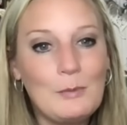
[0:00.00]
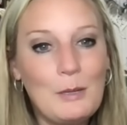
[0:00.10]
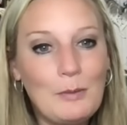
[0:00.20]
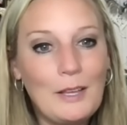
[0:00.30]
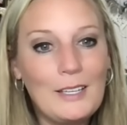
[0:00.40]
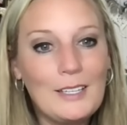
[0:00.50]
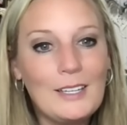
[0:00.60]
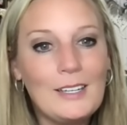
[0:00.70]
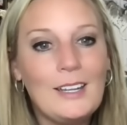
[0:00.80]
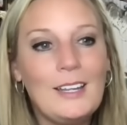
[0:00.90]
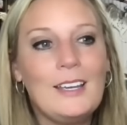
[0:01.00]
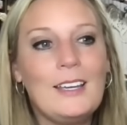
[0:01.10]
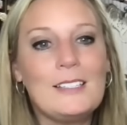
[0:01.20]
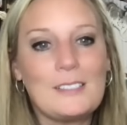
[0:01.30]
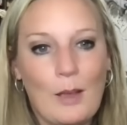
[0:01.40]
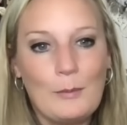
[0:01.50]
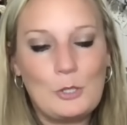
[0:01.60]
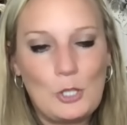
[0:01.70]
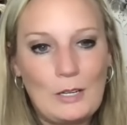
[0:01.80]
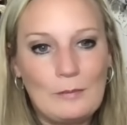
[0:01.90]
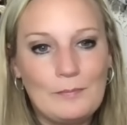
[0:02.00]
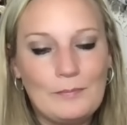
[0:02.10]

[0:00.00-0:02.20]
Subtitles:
be blanketed is Imogene.